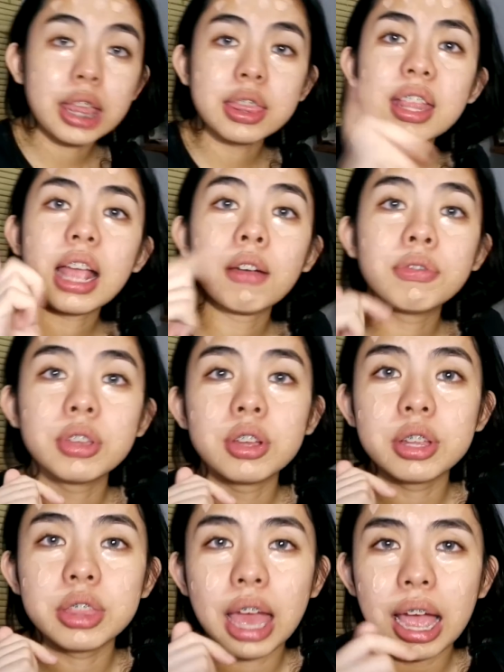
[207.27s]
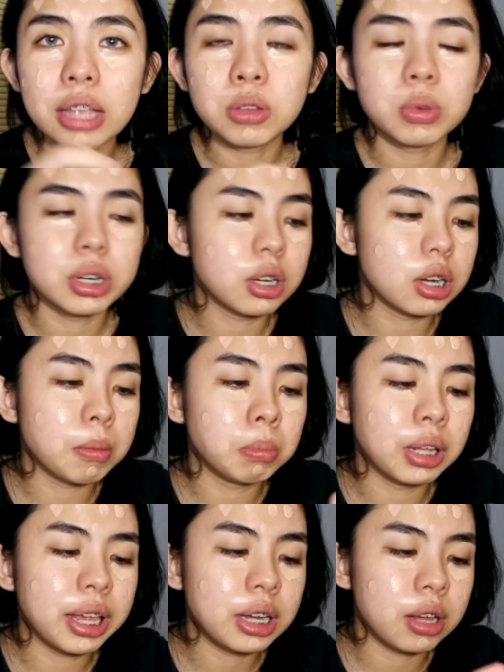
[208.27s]
And then after that, we're gonna
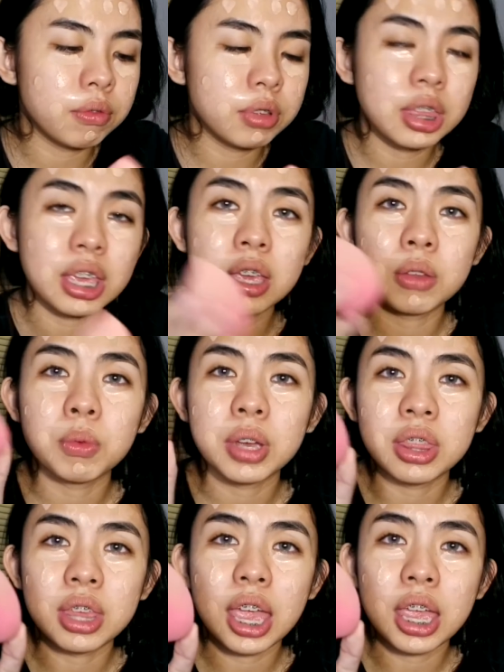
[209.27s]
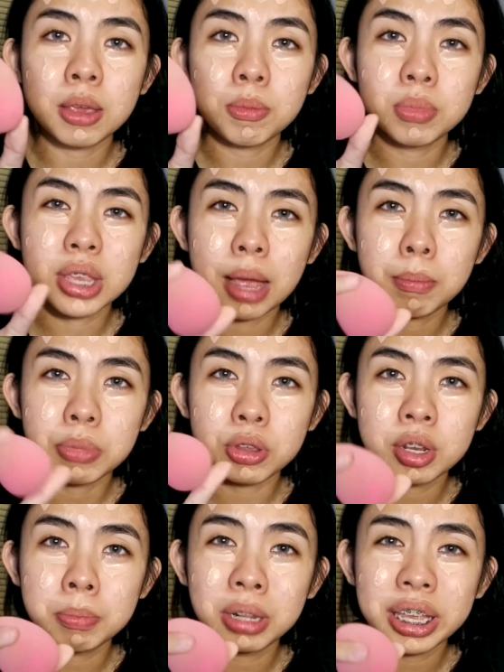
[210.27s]
blend everything in with a damp
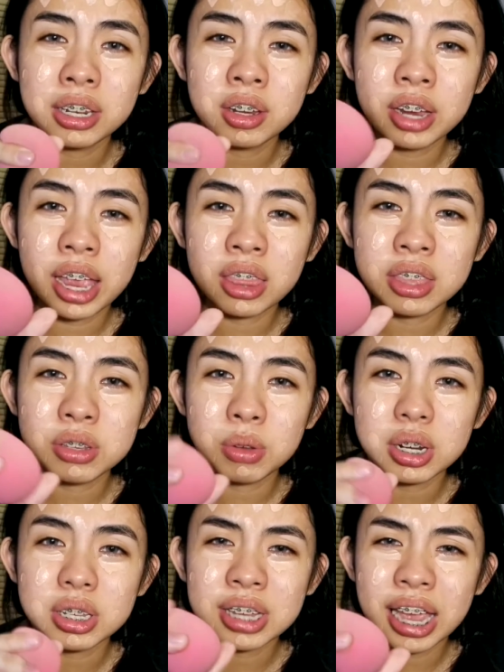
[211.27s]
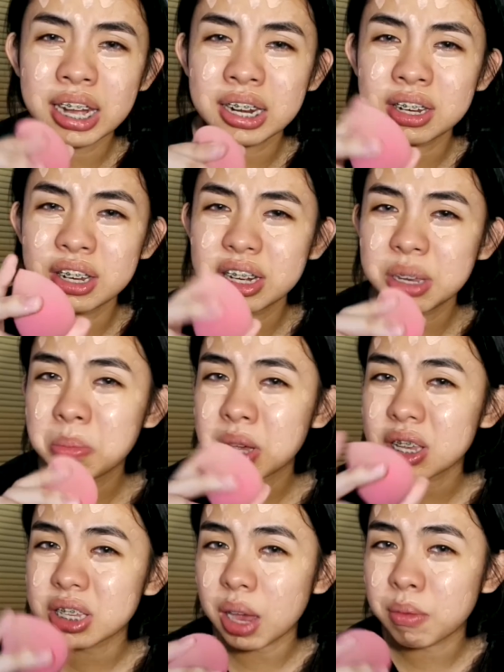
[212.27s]
beauty blender, and this one is kind of dirty
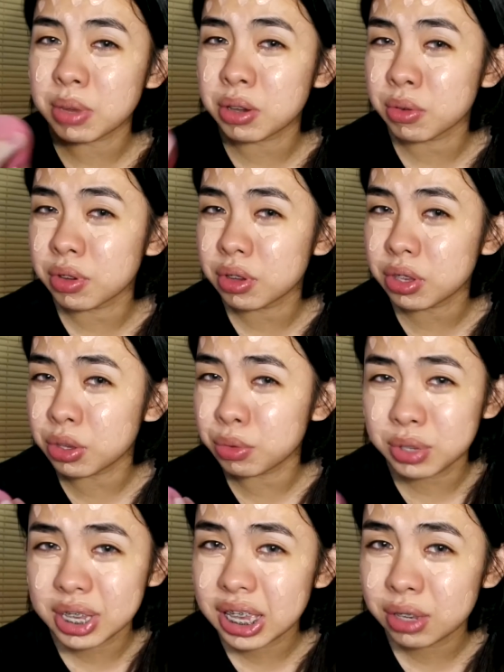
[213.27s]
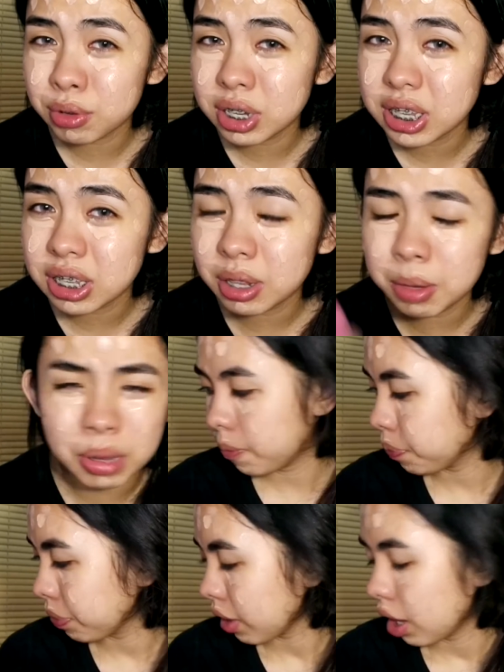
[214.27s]
because I've been using it recently. But
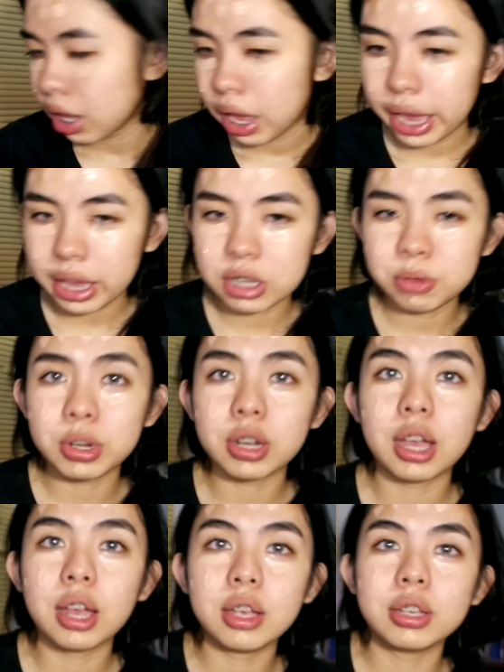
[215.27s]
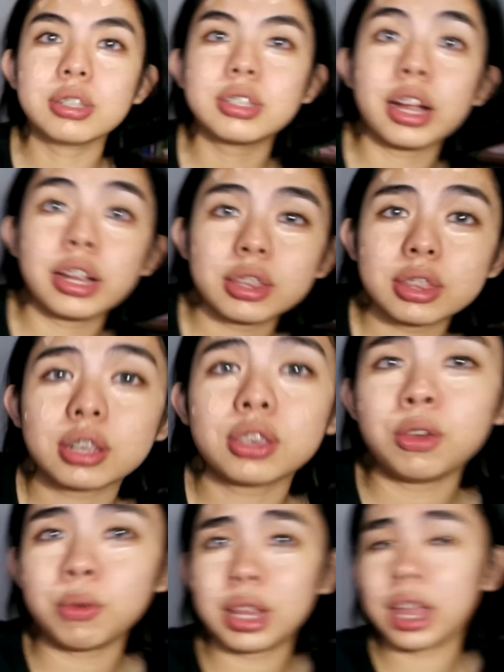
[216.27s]
I guess we're gonna start the
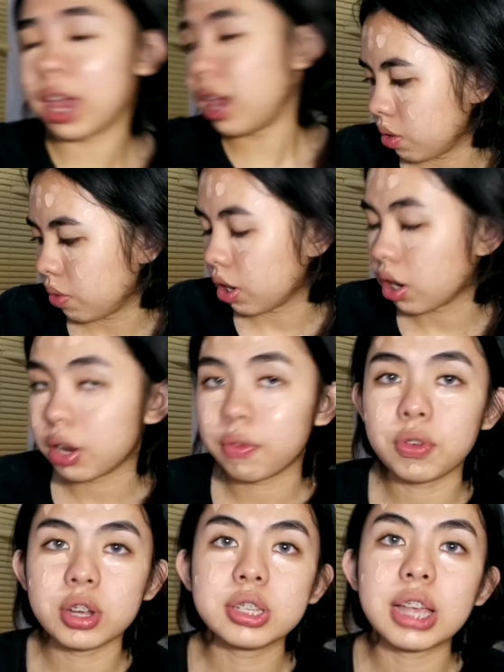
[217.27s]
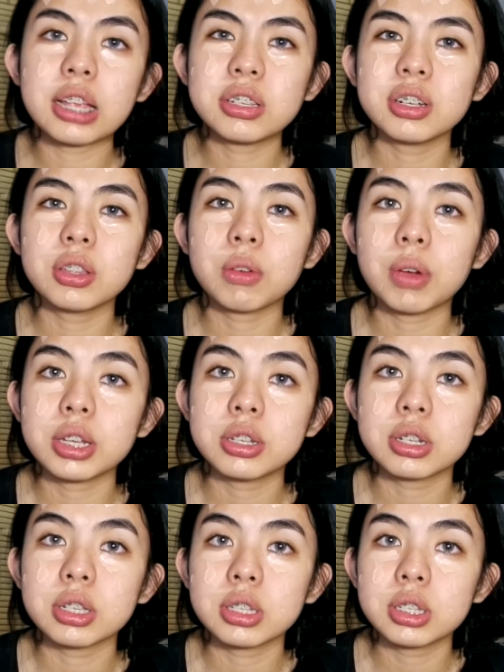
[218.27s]
Q&A. We're gonna first answer the
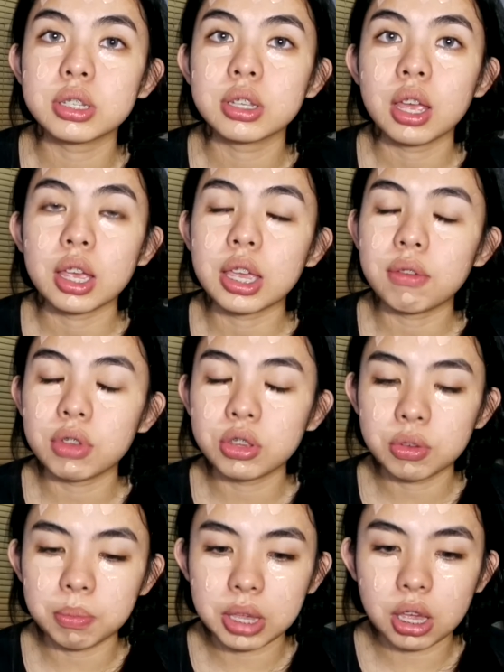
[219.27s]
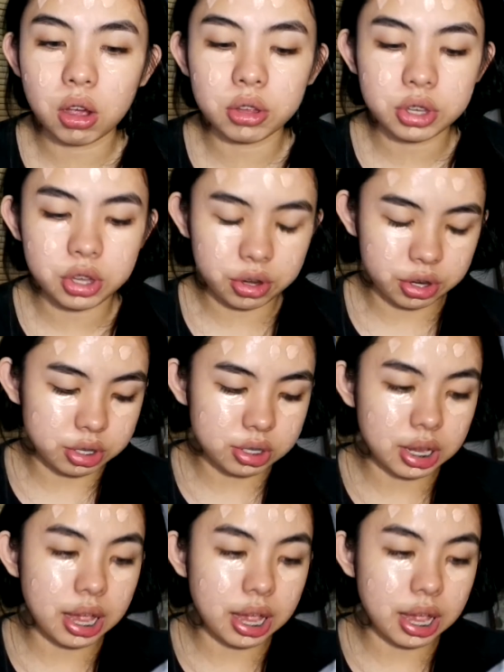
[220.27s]
questions given to me on Curious